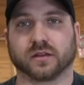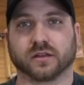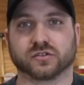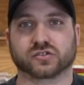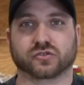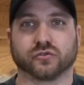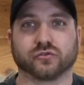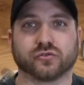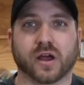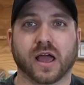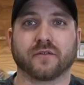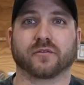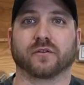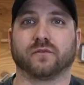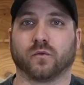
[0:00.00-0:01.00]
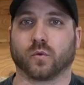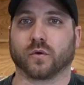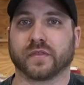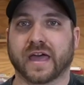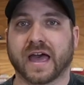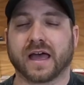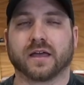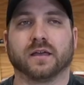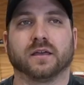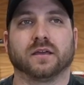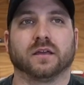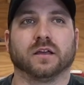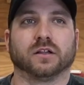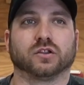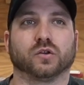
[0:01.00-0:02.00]
screwdriver for that.
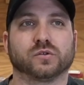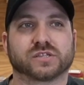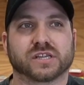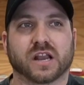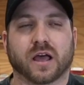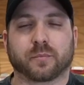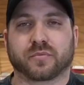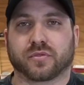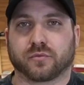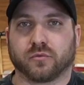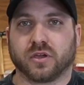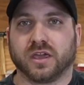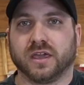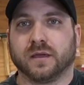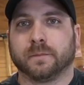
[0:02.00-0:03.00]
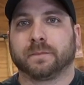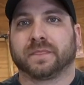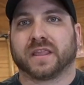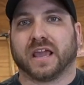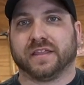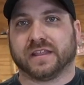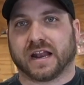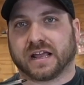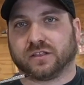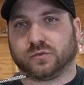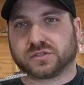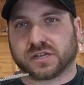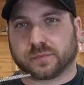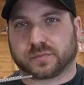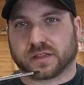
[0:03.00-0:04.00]
Loosen up 3, and then I
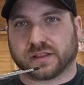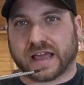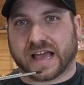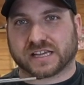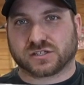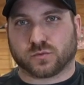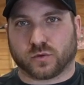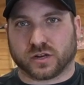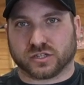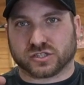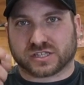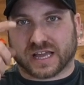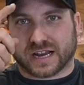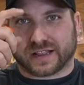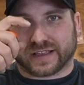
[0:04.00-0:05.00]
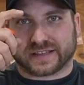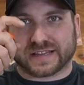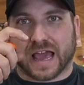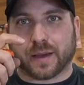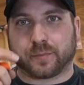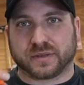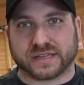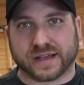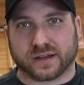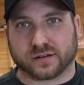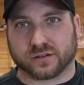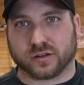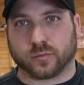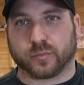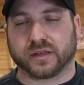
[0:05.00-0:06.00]
loosen up the last one and just kind of like tap it down a
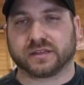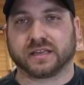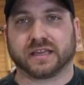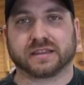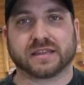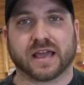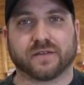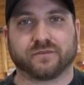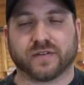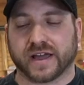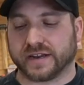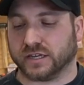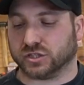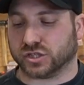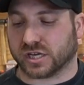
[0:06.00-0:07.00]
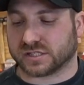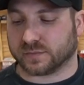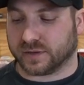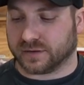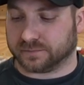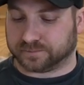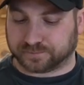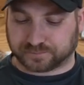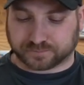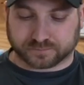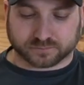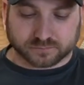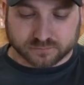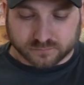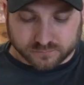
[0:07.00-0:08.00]
little bit to get that fine adjustment.
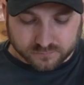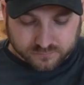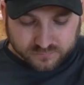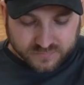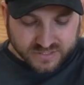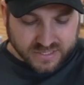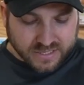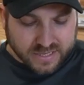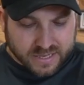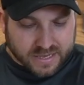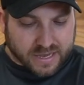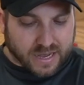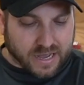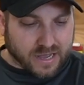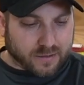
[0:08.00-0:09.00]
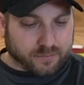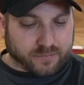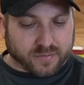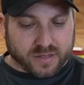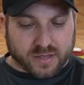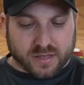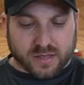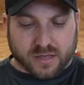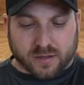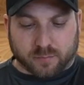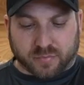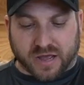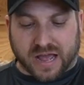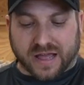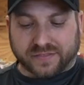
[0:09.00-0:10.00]

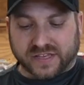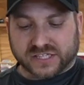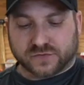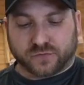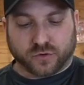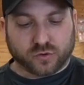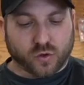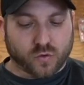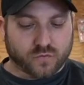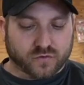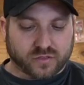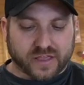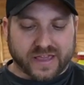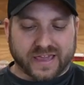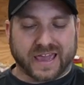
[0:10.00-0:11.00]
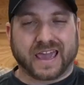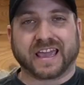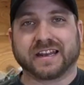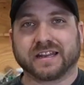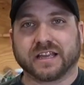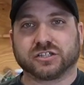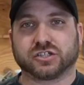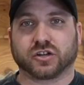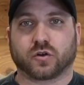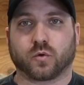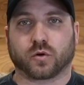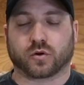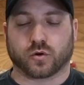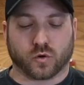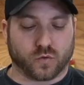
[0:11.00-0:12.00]
But on these full overlay and
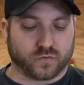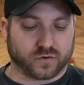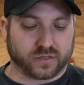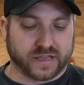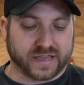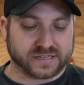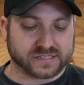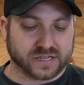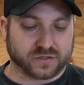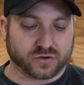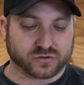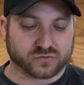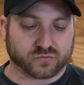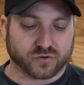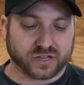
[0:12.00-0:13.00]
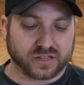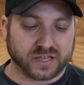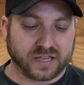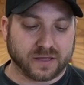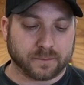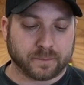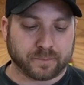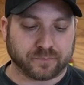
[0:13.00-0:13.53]
1.25-inch overlays, there's really,